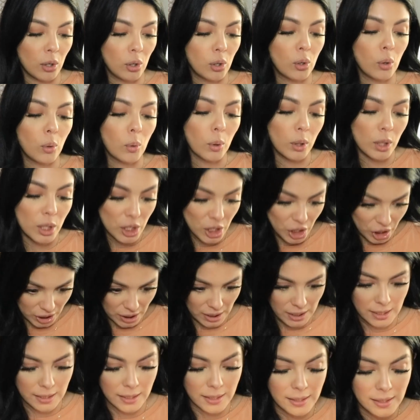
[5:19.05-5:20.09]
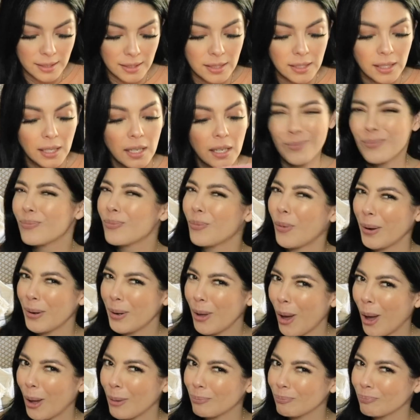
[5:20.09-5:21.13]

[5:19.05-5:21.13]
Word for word: gorgeous. Why not?